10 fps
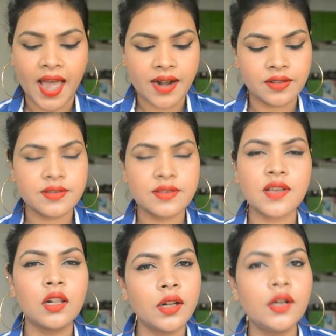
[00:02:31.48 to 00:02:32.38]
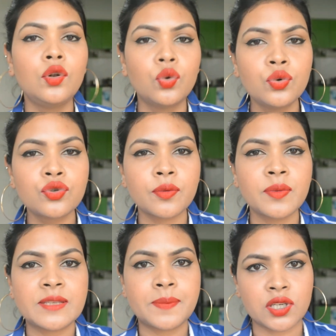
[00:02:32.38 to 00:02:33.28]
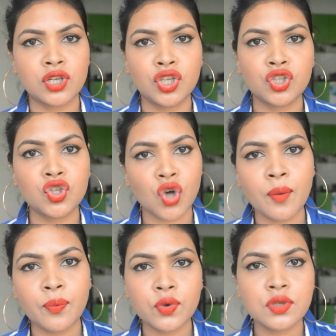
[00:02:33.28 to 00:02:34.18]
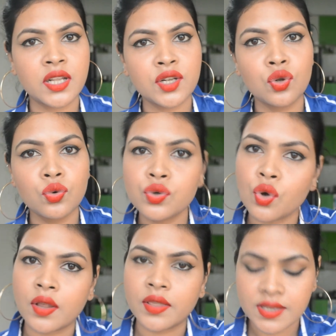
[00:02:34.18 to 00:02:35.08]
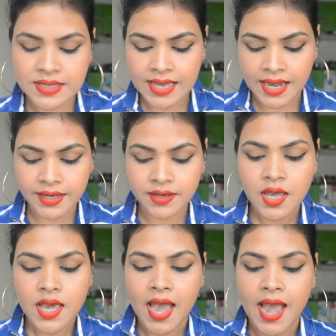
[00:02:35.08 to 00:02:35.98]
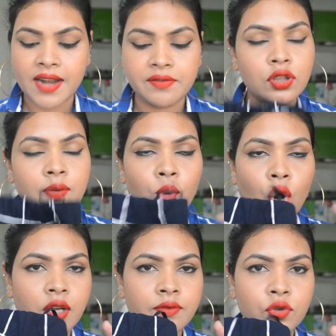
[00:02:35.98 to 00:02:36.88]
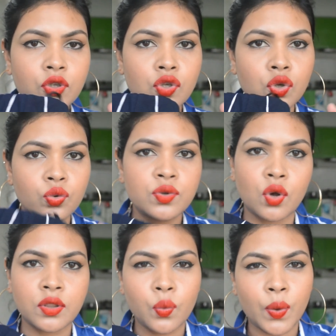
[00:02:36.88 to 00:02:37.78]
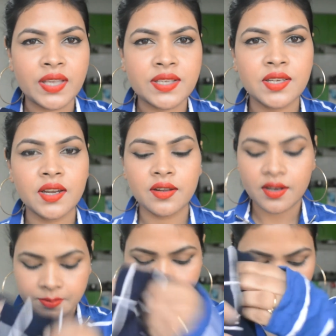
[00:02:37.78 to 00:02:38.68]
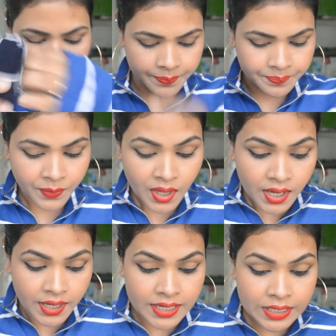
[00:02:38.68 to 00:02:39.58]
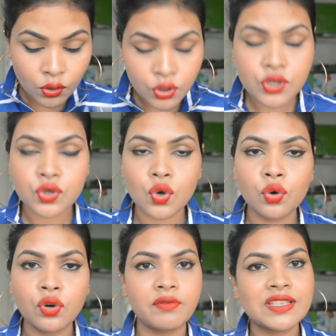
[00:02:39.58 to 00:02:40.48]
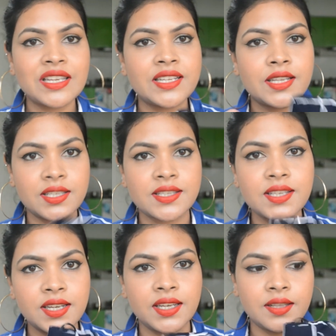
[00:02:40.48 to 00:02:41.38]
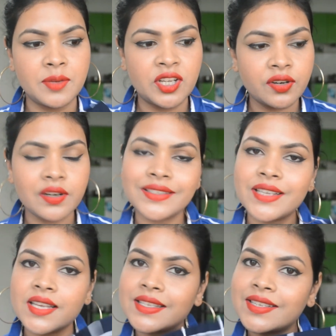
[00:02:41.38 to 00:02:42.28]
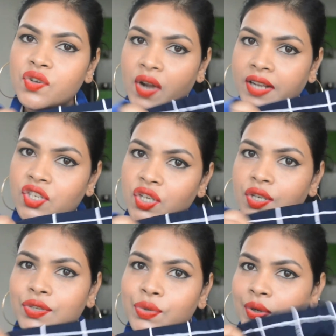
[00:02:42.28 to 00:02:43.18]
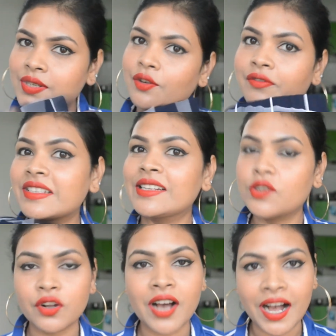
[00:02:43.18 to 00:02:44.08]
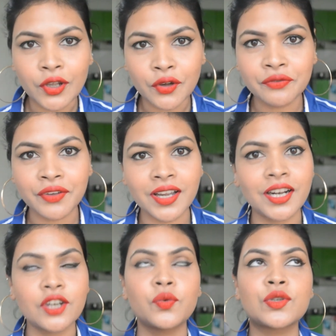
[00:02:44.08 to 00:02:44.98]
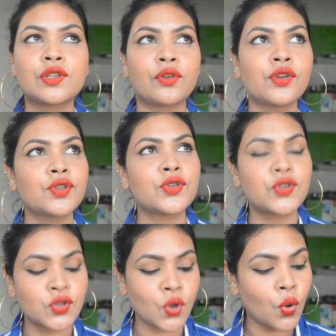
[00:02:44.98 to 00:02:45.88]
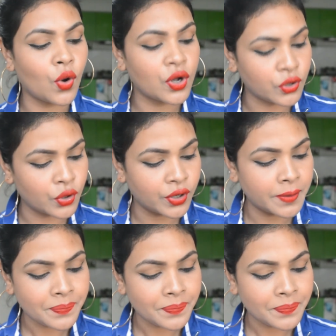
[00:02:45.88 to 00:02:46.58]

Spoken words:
and this is a little loose on me, especially the top was a little loose on the side, and even the bottom was loose on the waist areas, but it looked so good. Obviously the material is stretchy, so it's gonna hug your figure. It was looking so good.